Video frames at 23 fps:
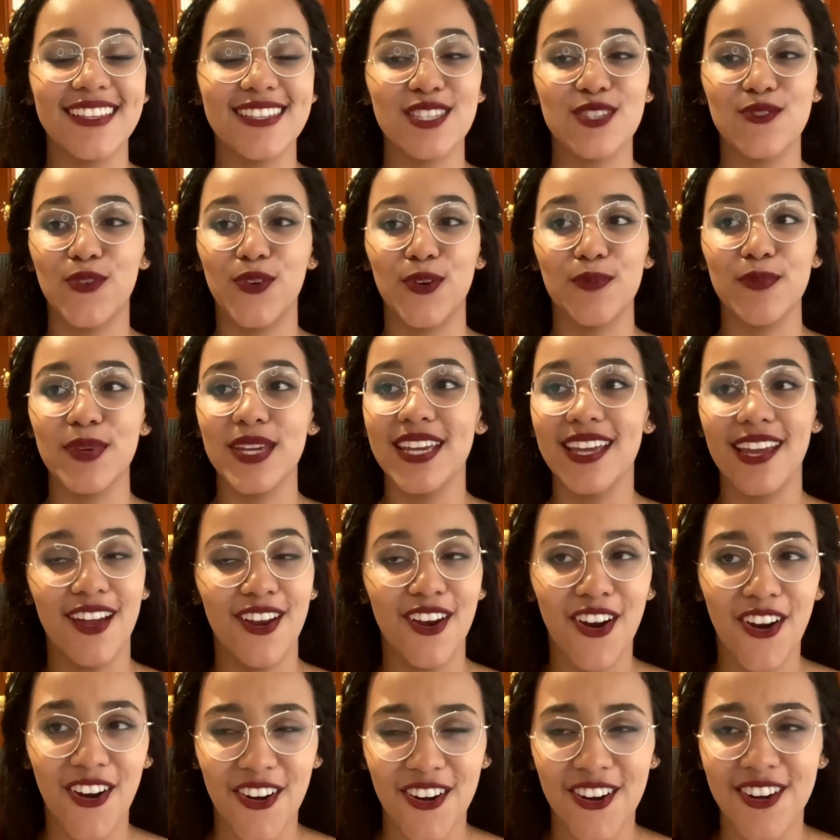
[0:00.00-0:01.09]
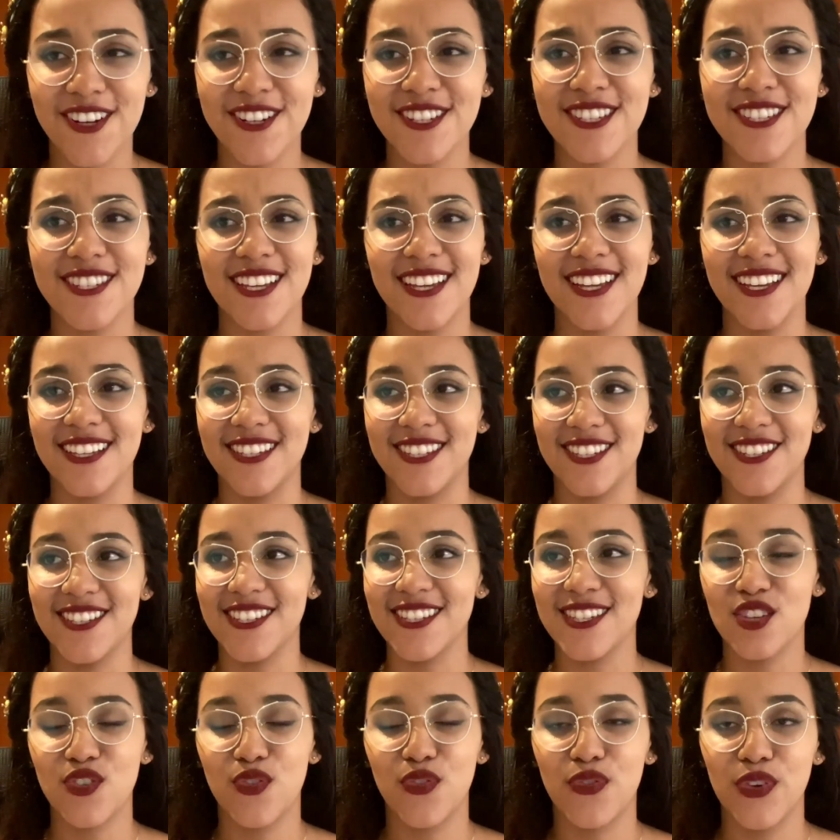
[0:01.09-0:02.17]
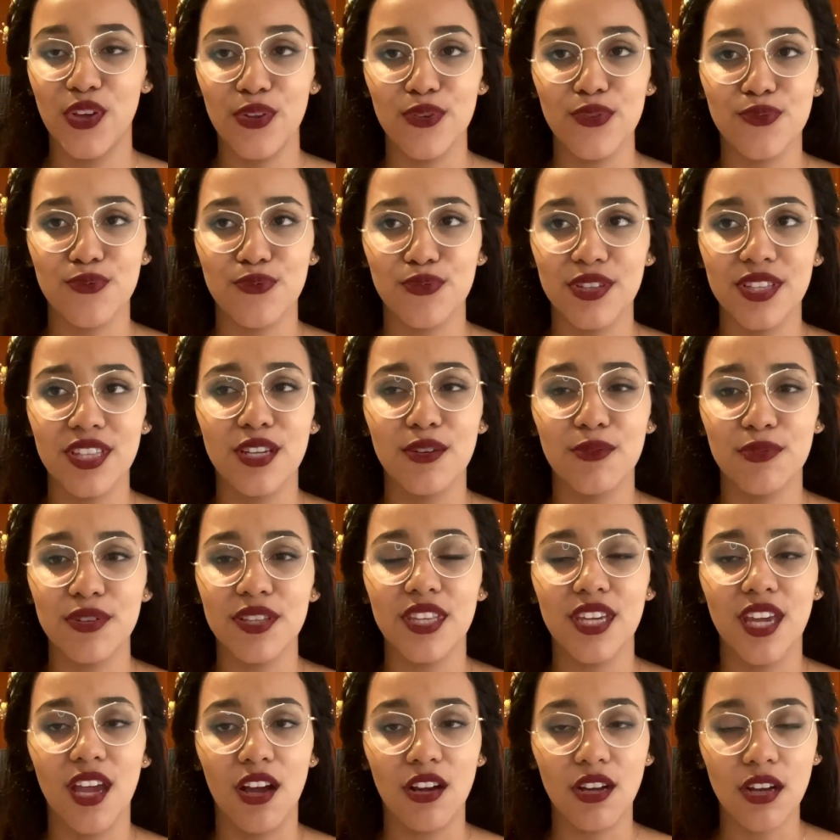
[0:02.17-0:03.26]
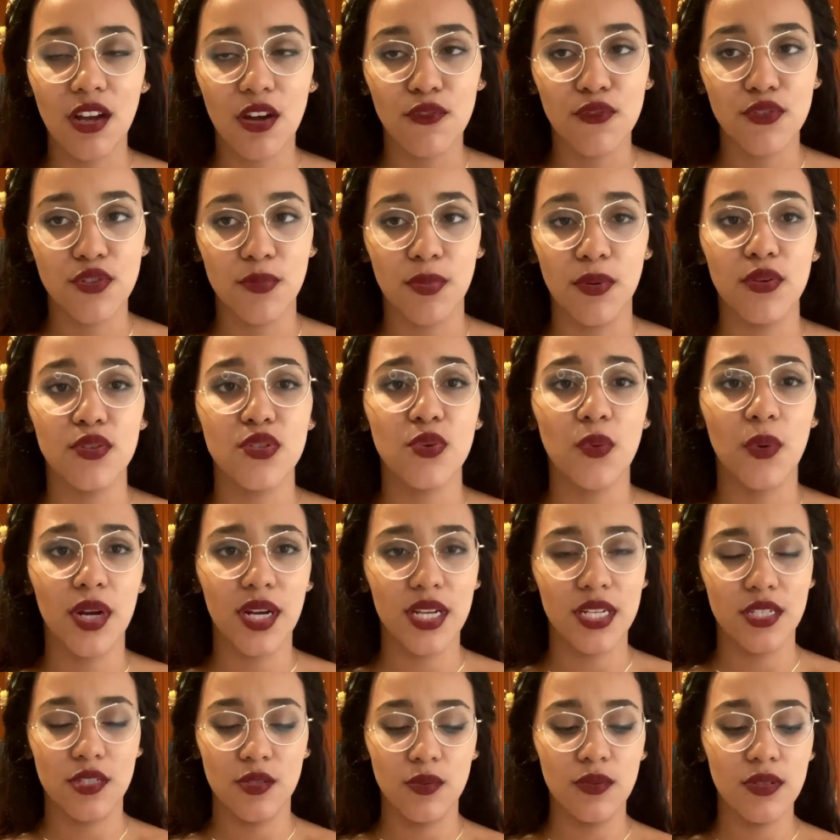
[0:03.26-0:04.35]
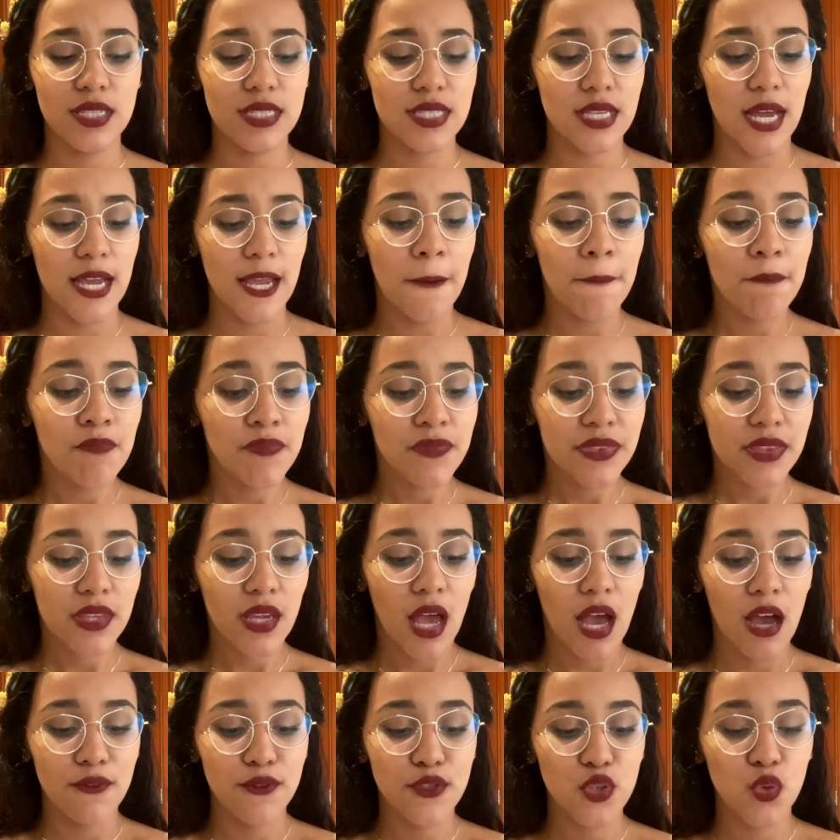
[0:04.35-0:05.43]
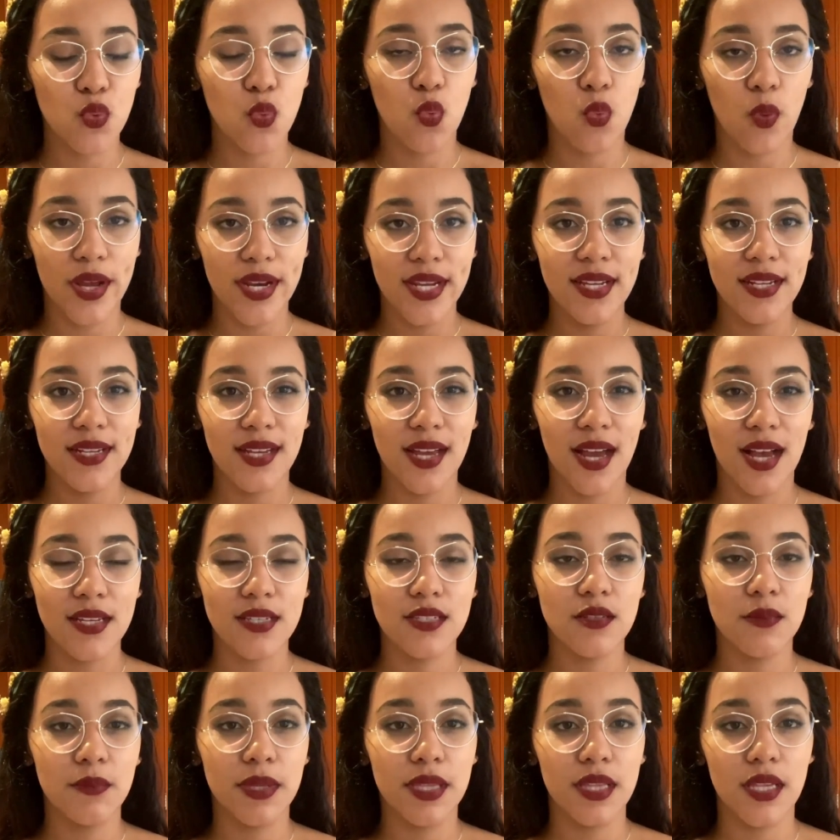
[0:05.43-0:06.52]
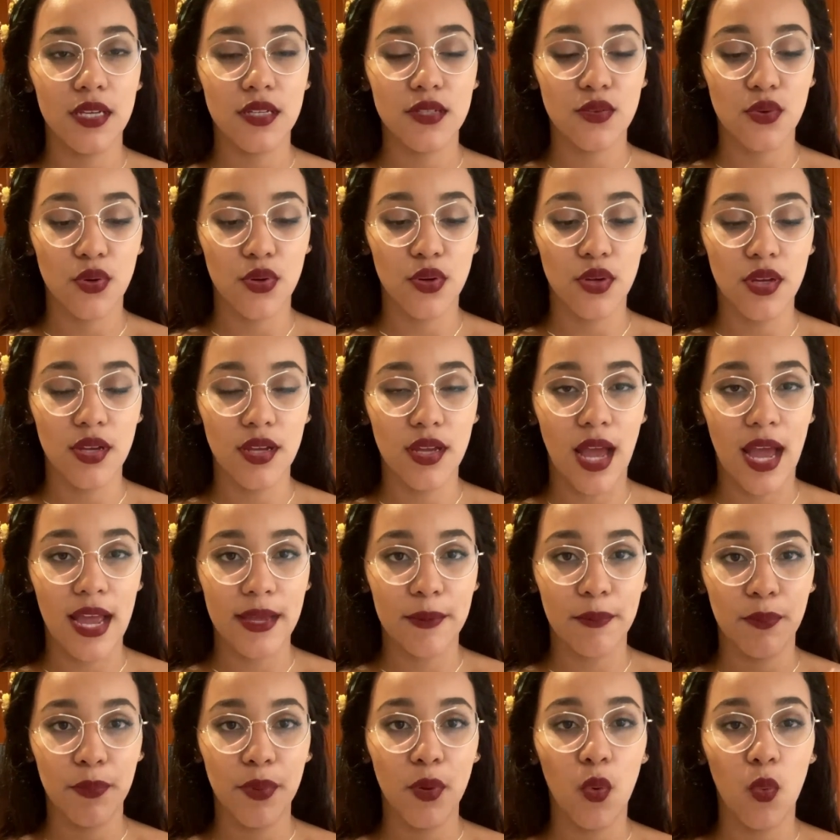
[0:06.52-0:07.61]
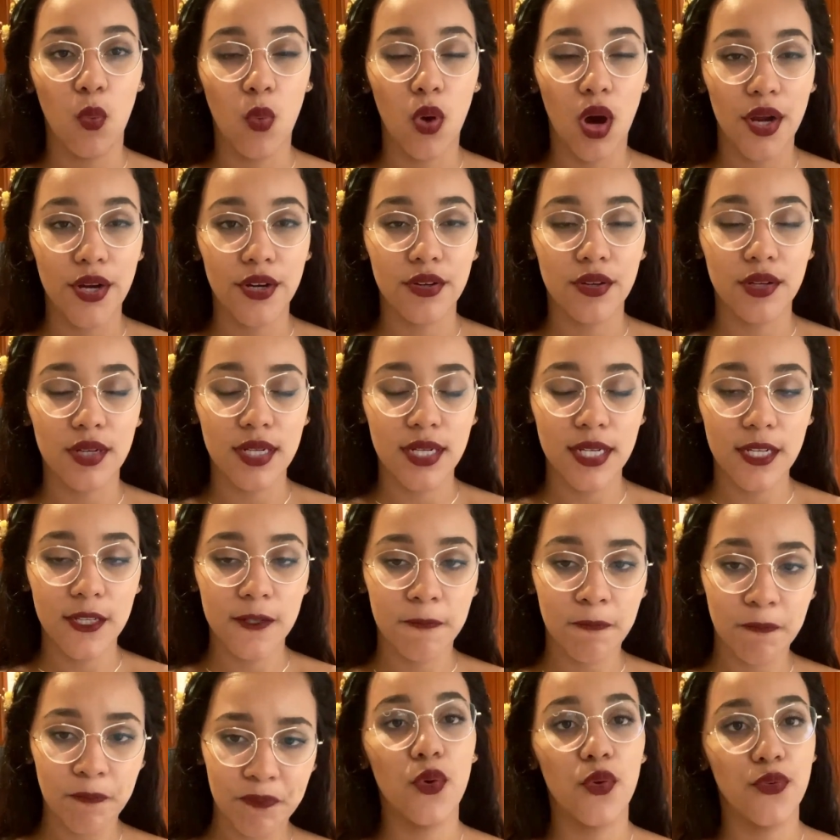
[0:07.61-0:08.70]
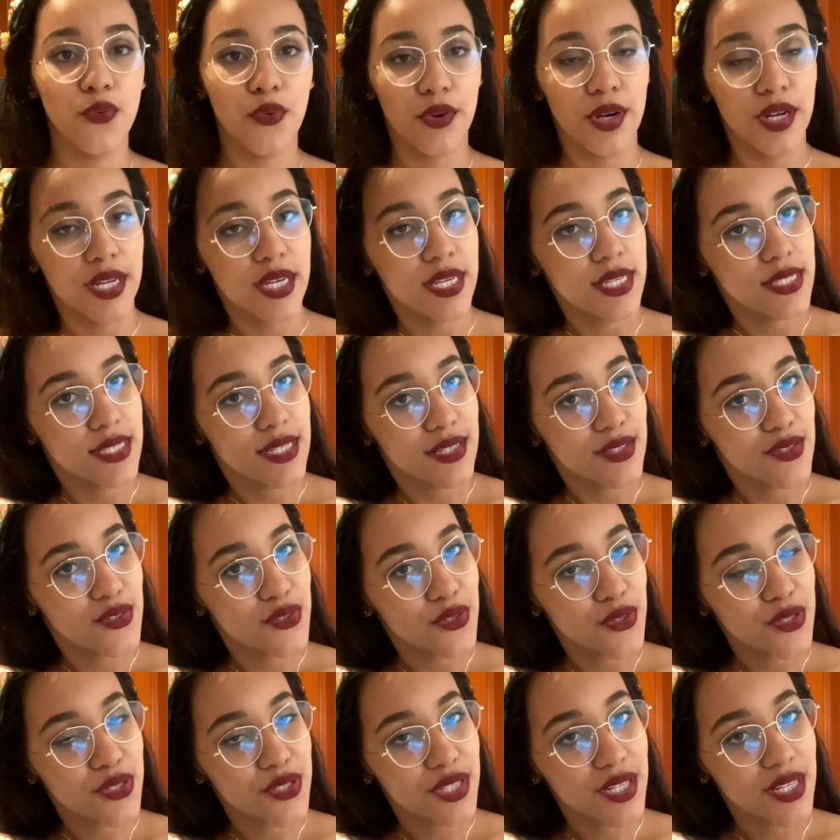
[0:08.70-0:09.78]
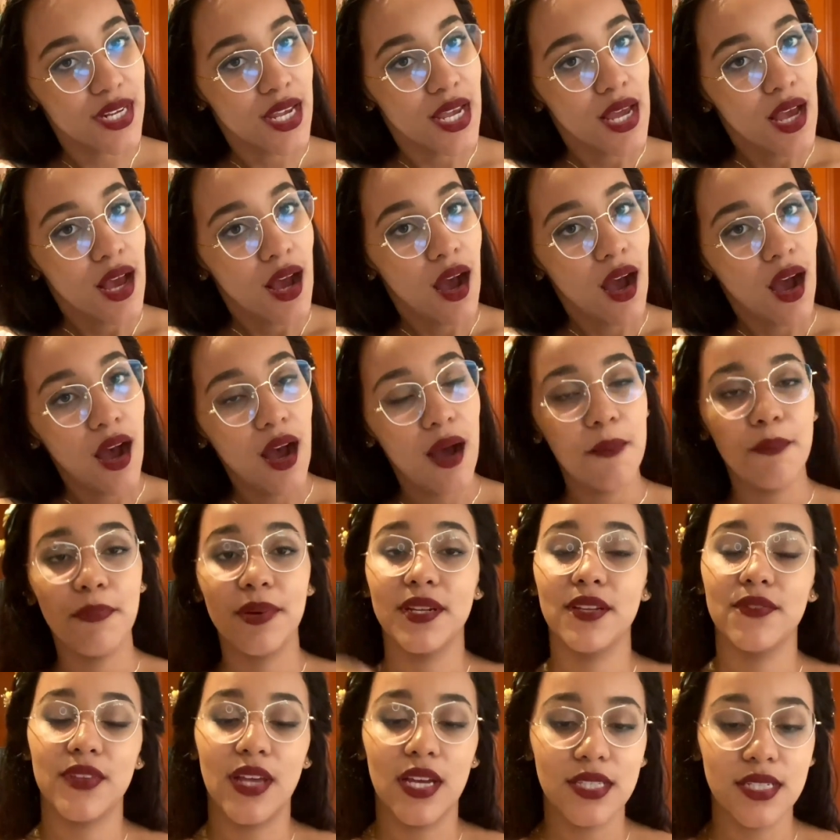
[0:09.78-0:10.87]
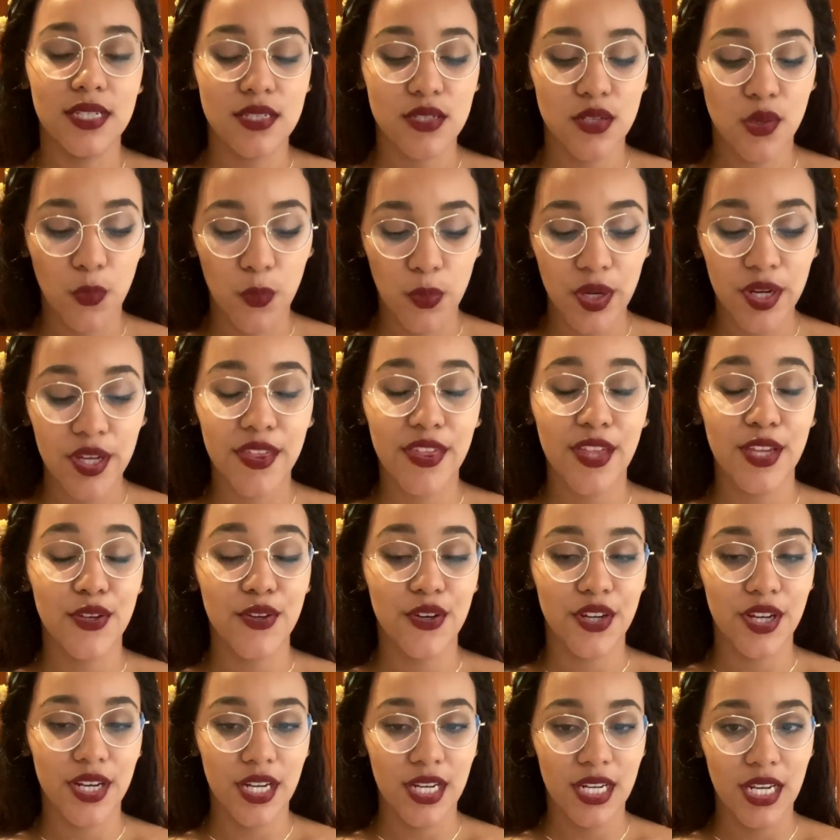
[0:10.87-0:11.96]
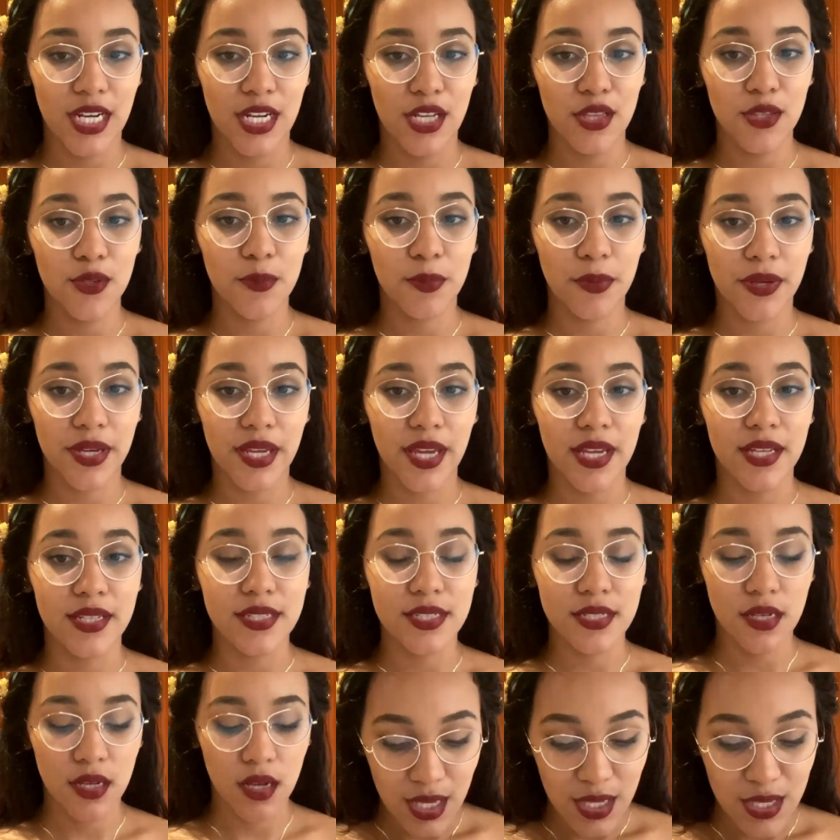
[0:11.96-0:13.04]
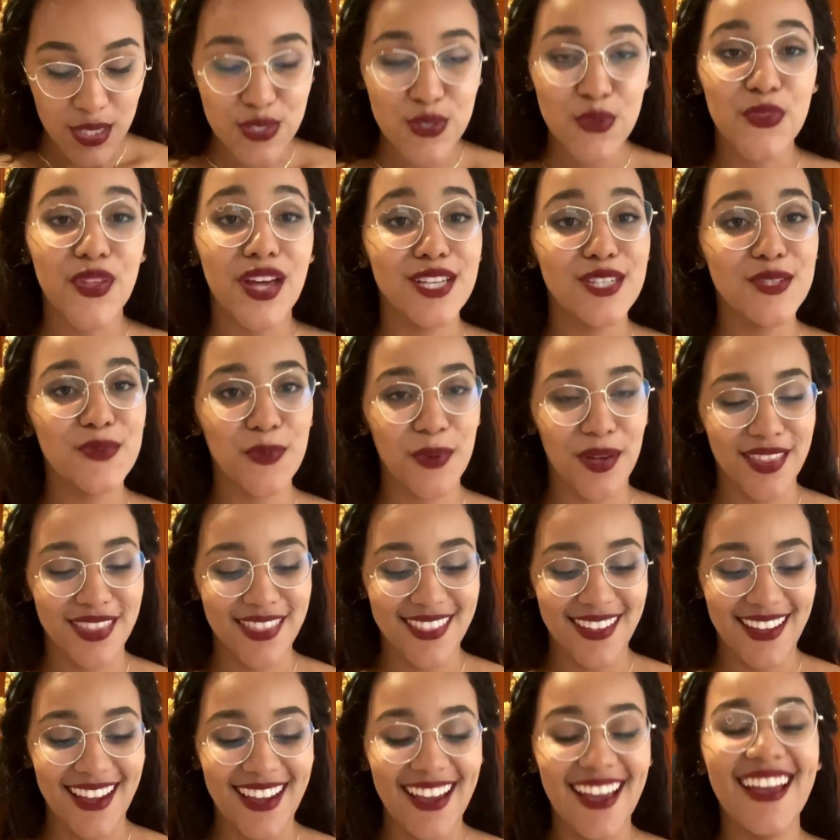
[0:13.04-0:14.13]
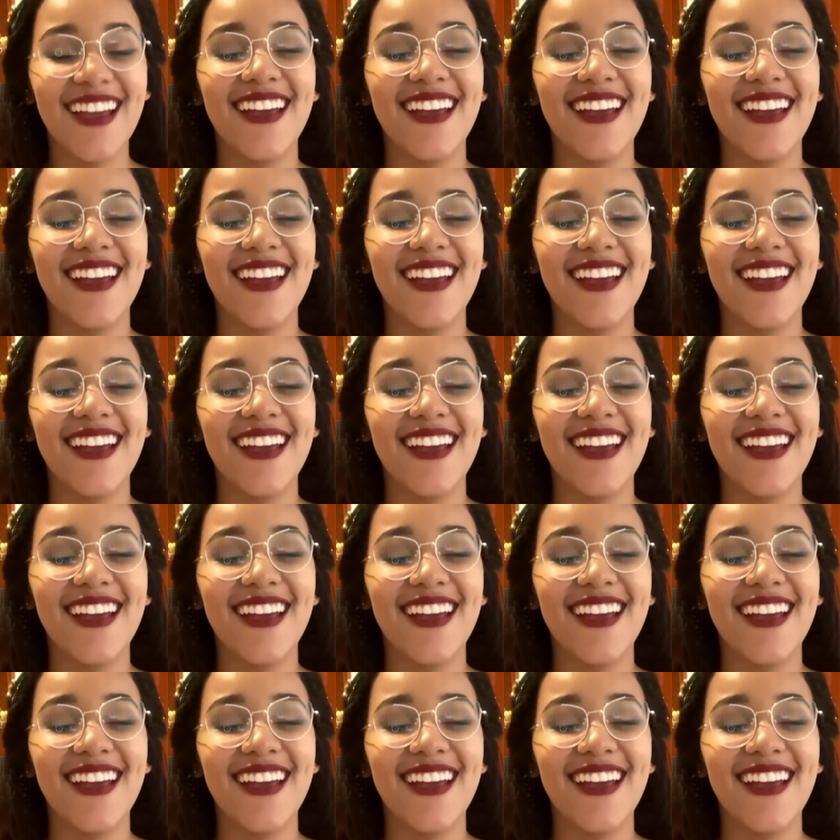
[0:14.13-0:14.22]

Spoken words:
For me, it hurts. It just feels really uncomfortable. So what I do is I have to wet it. It has to be like I put water on it for an easy insertion, but if that doesn't work, then you're gonna need a lubricant. So that's one thing.